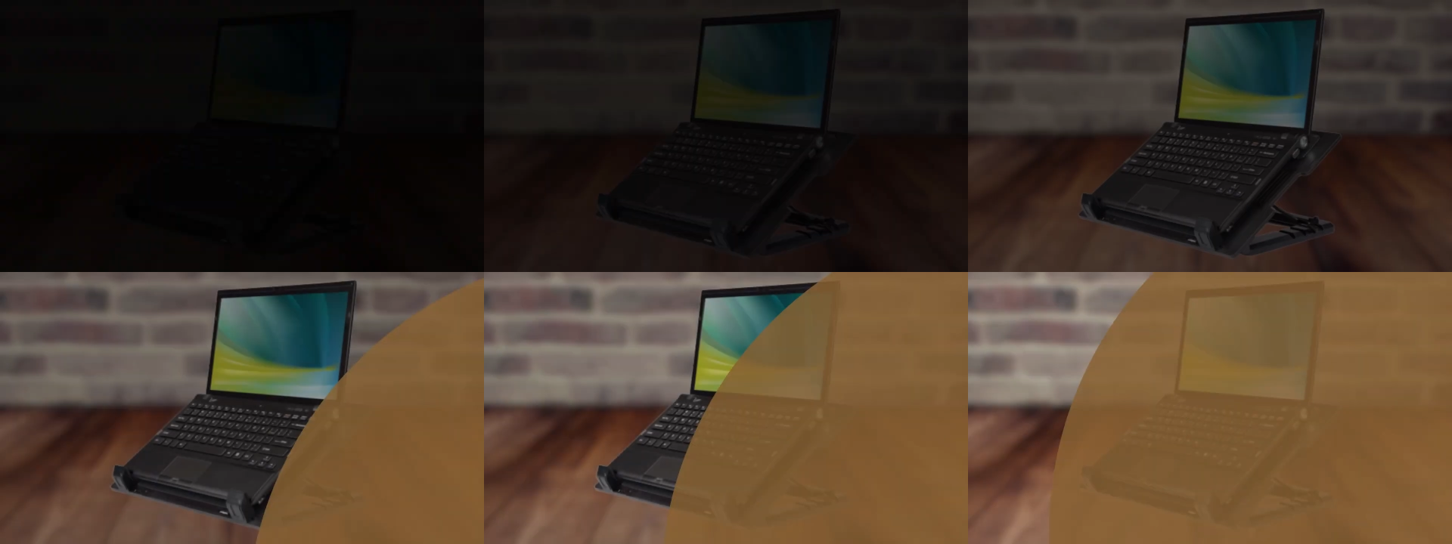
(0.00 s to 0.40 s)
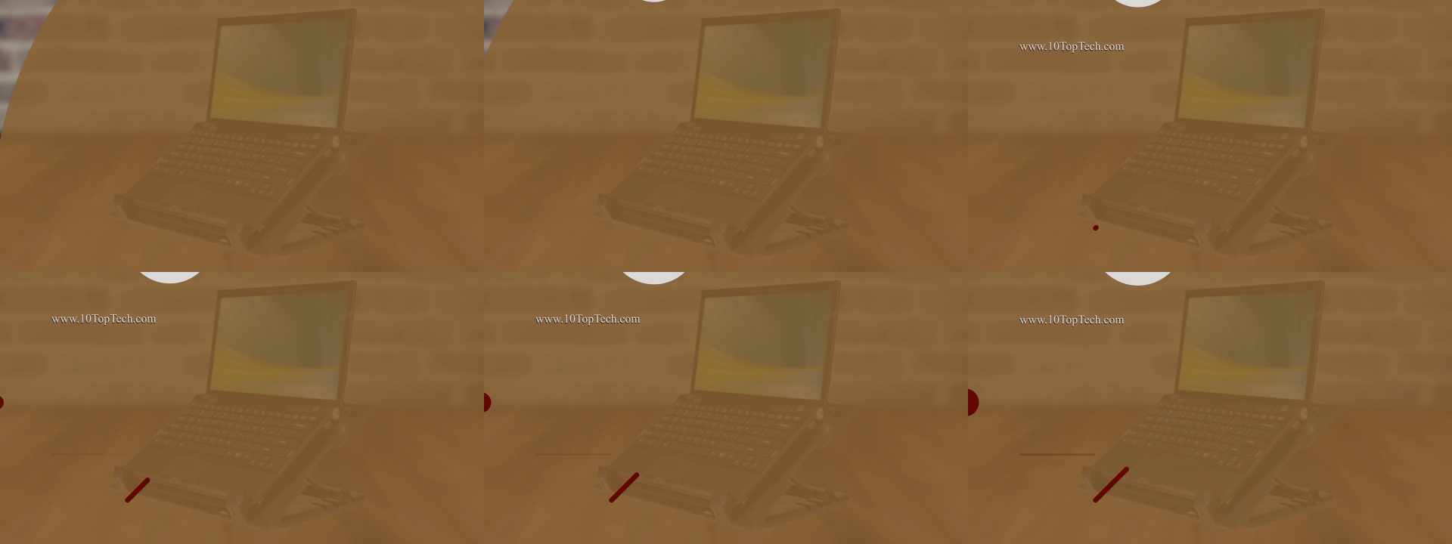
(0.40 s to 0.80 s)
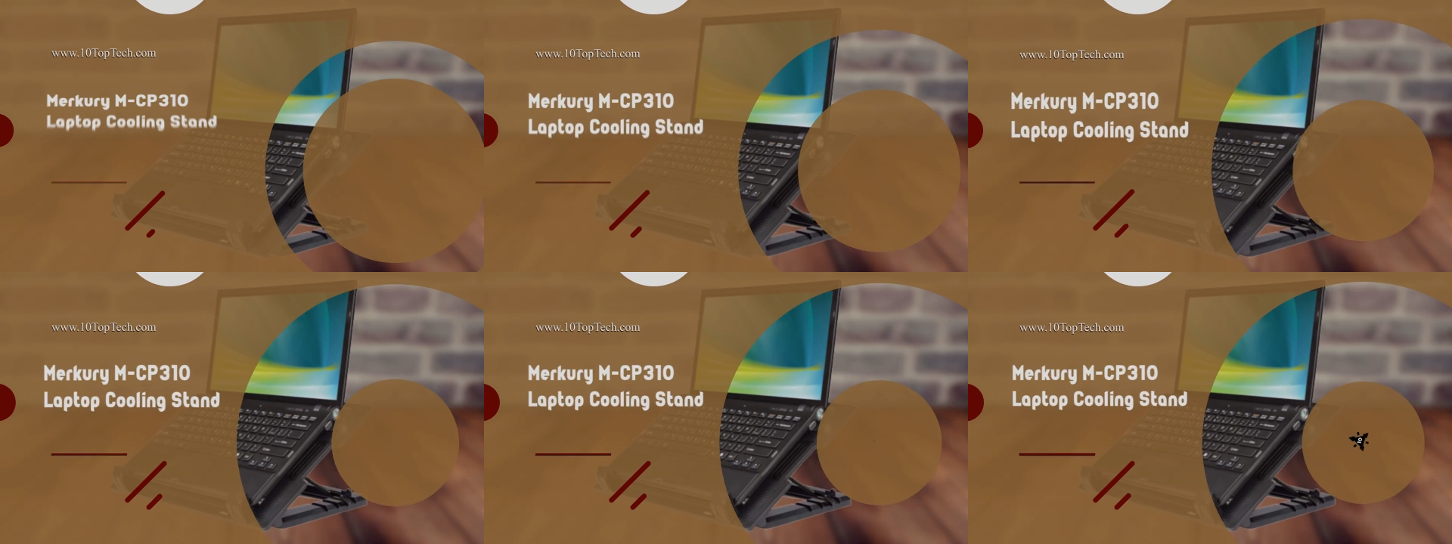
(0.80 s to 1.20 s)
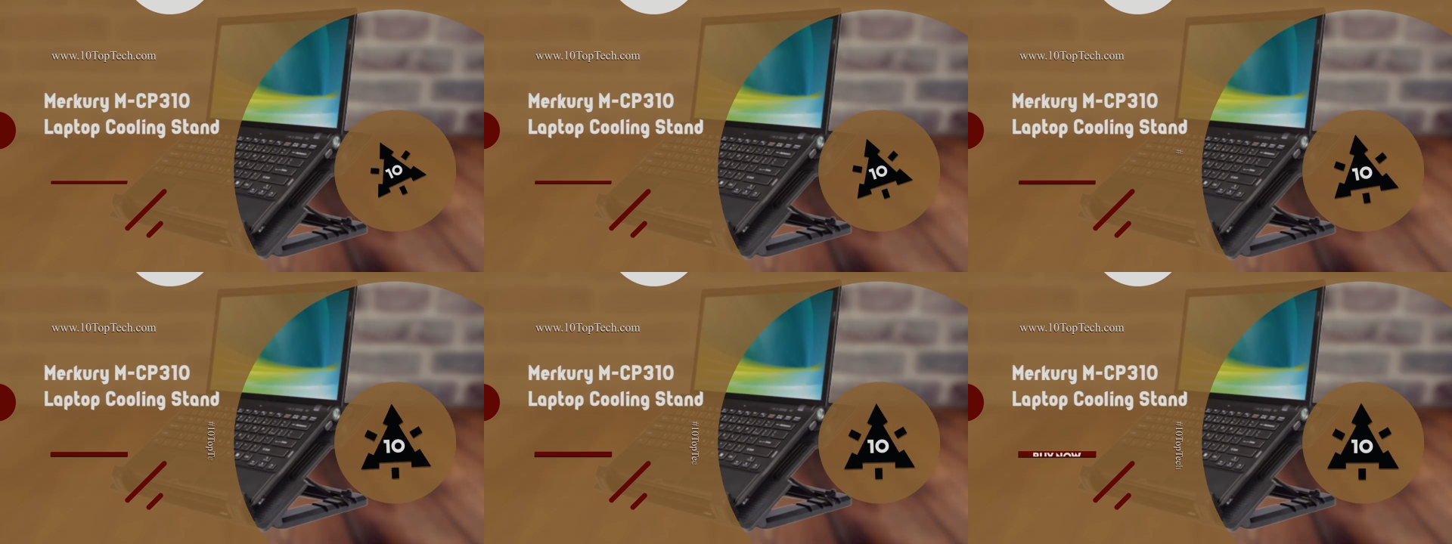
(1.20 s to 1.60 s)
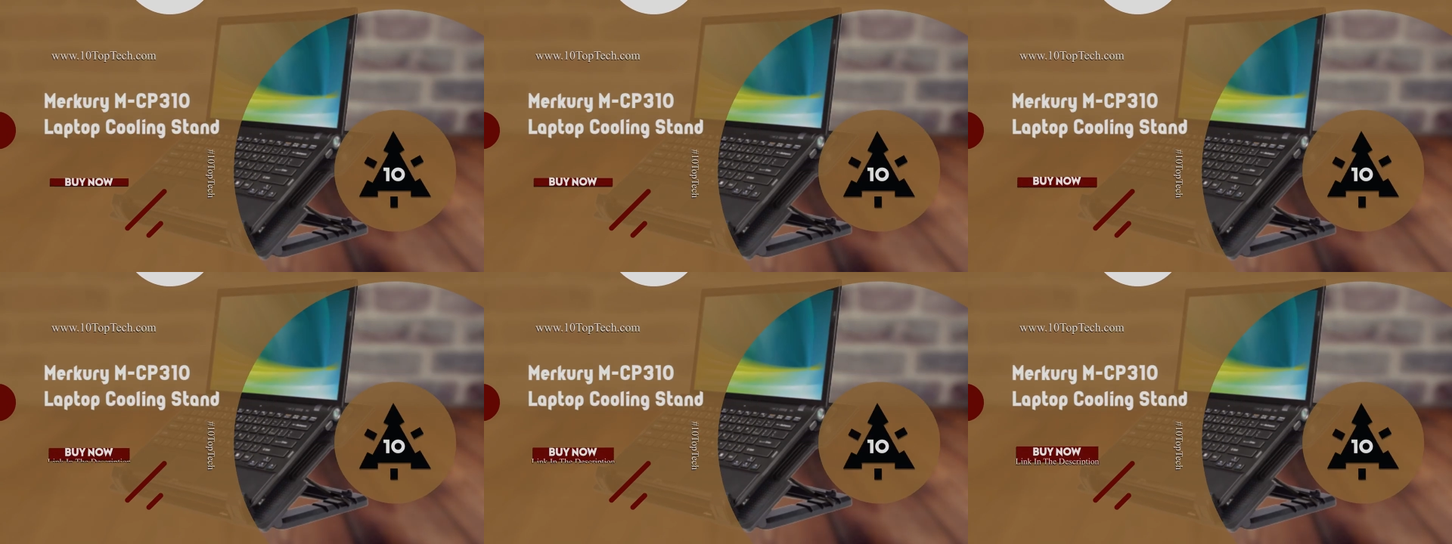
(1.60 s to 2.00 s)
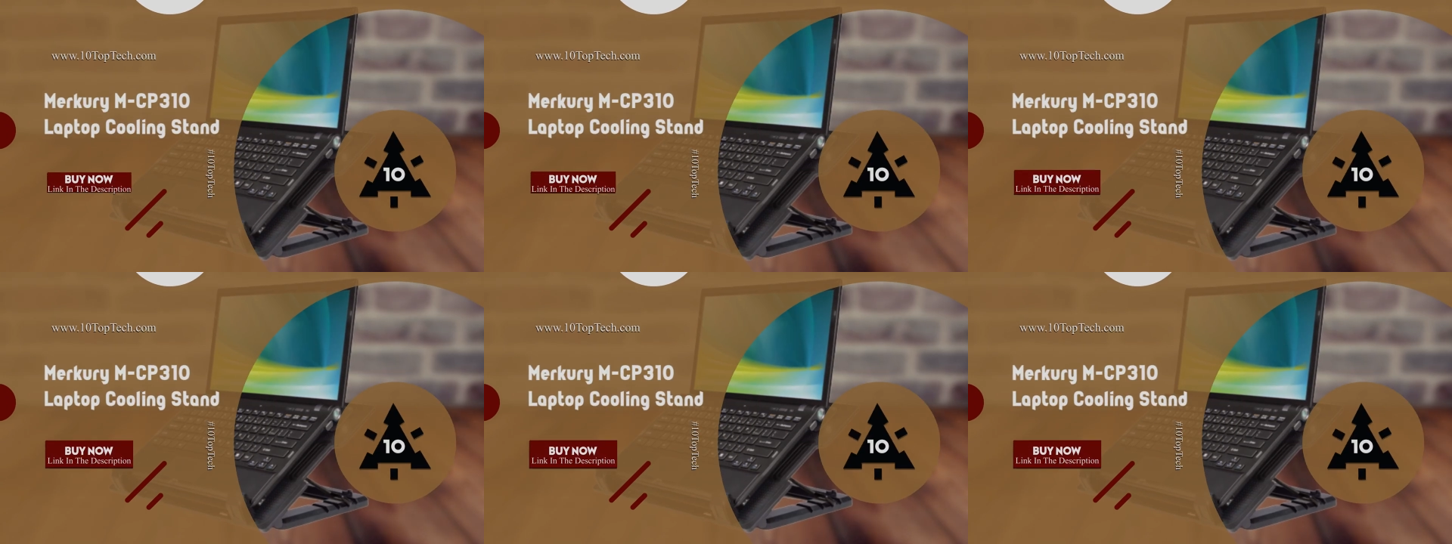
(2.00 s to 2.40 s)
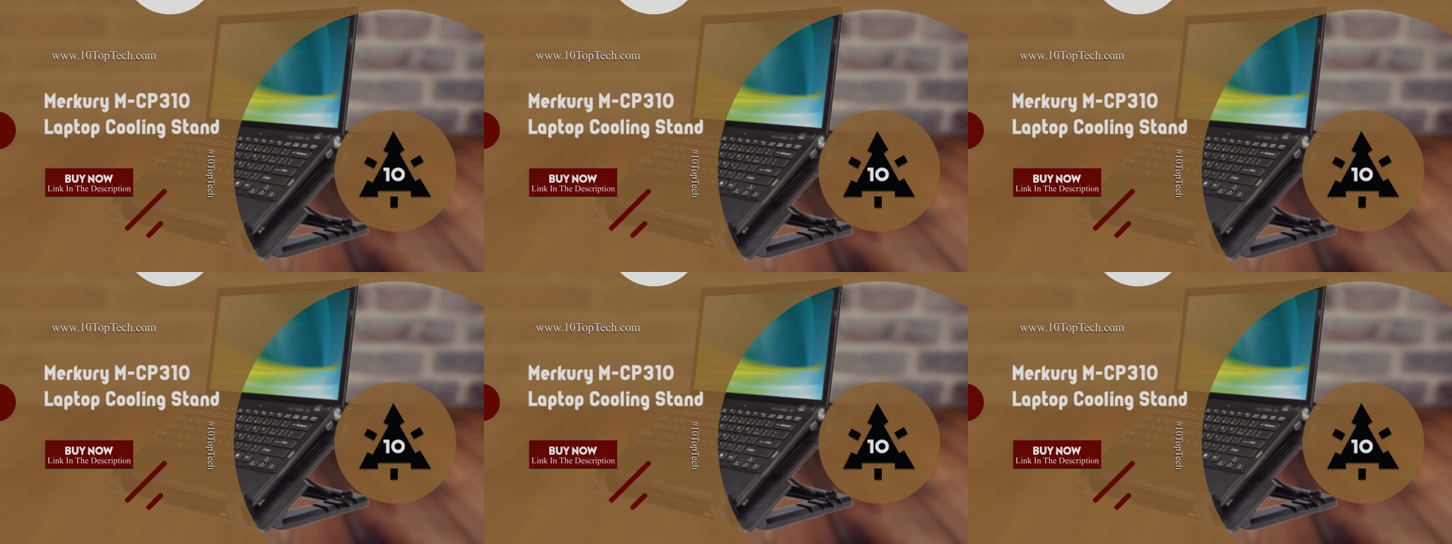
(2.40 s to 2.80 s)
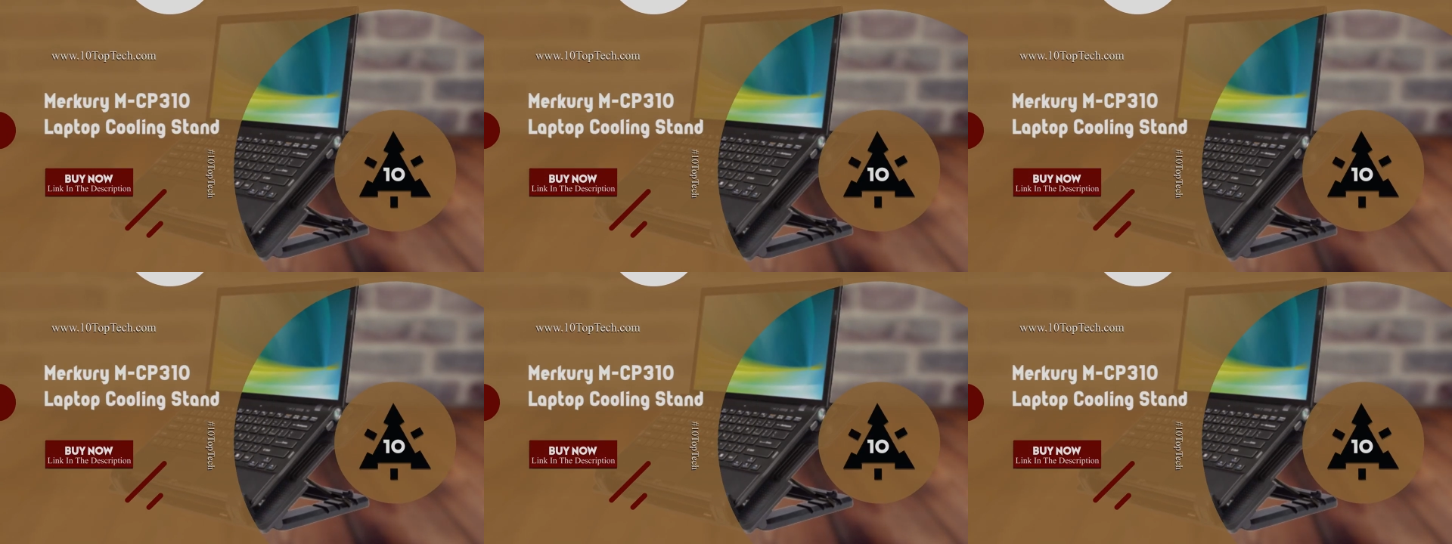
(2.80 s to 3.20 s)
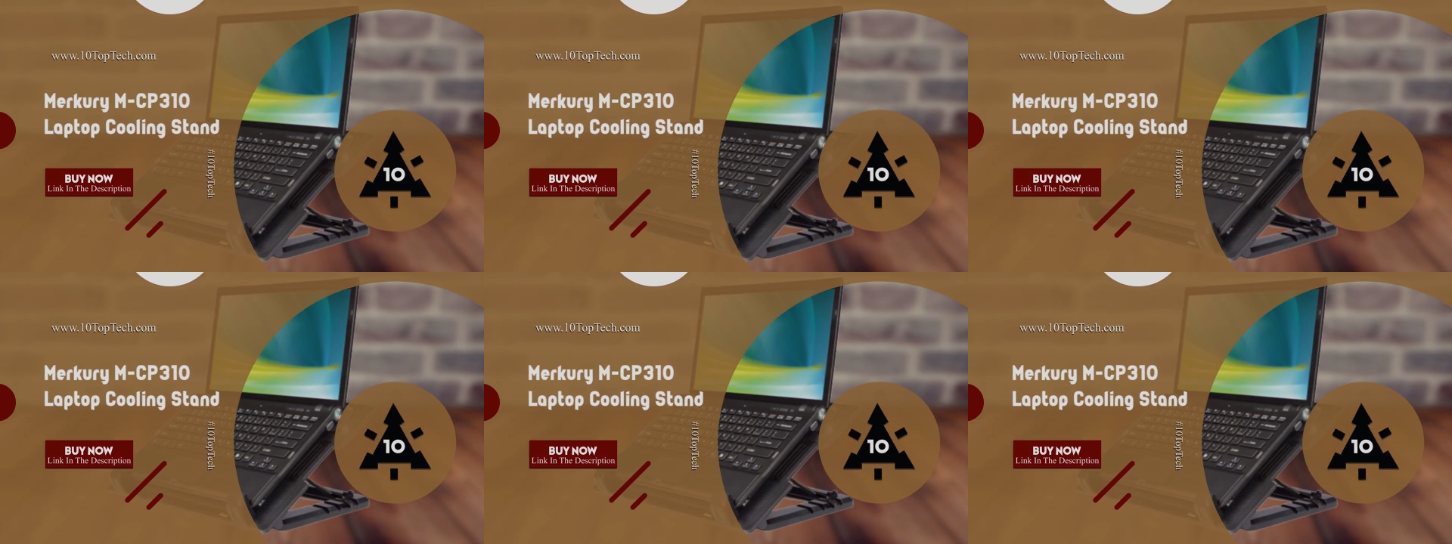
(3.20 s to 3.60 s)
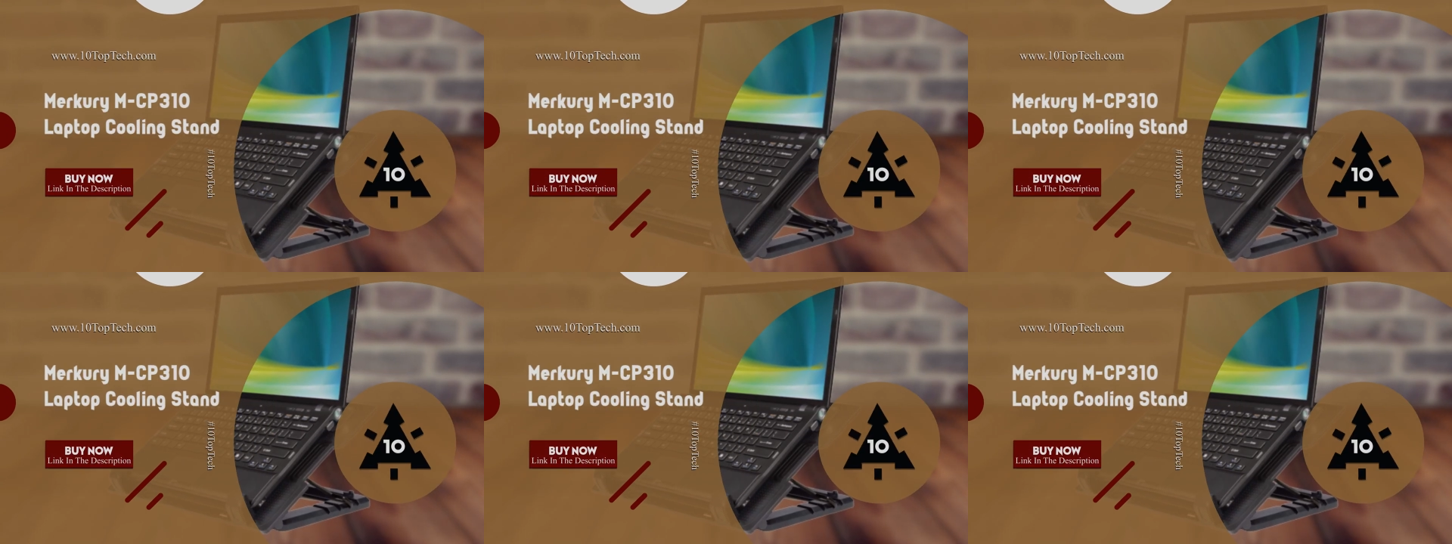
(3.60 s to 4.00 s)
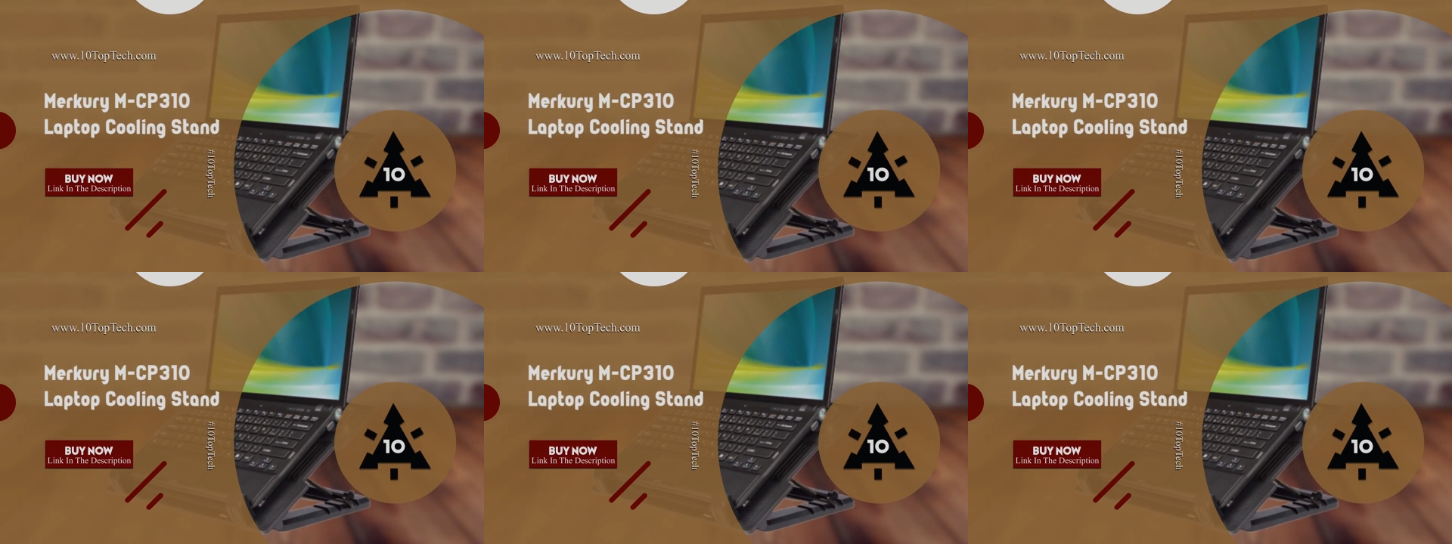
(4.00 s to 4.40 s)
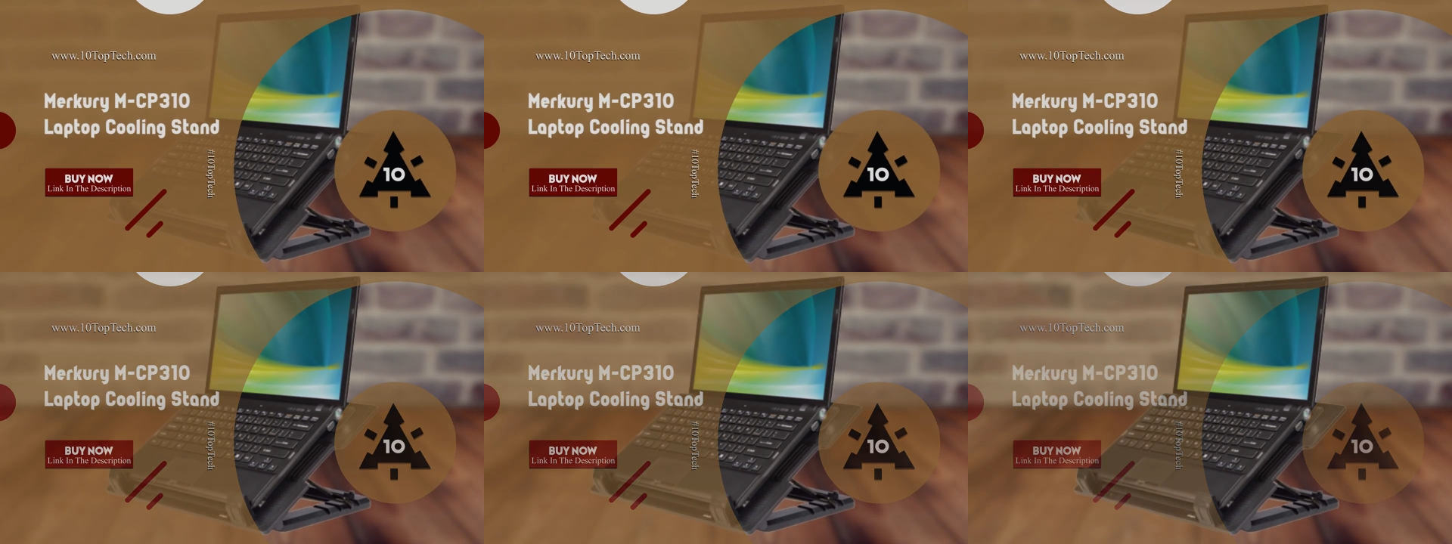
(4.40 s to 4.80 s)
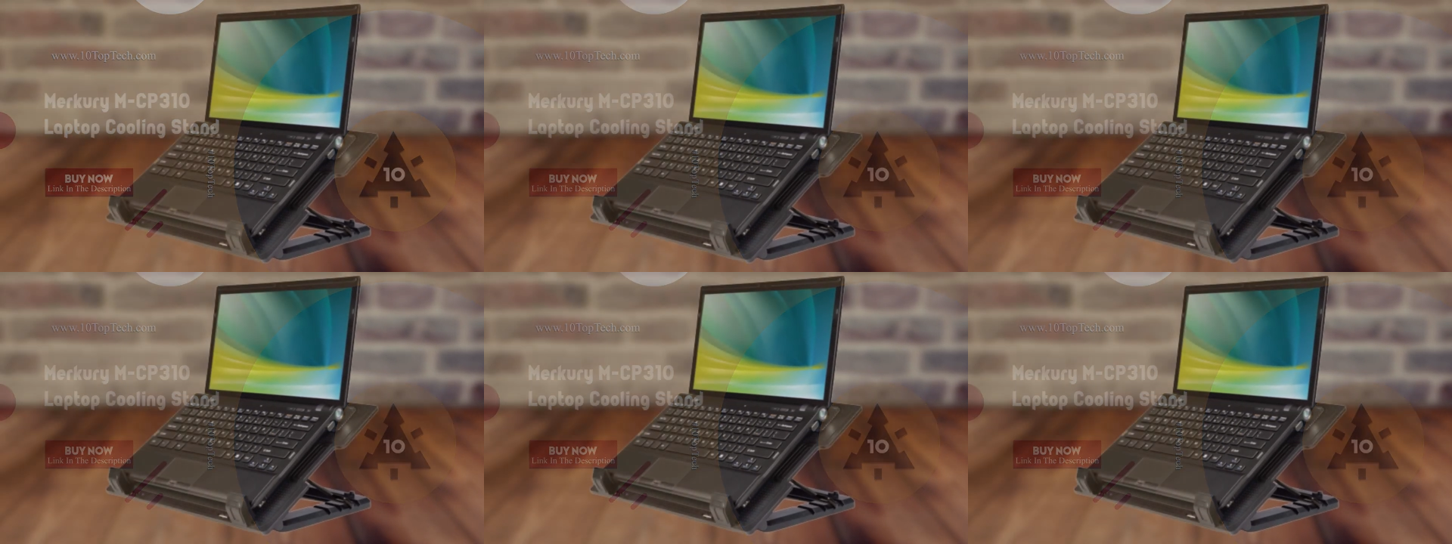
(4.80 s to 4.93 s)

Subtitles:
No face is visible, so there are no lips to read.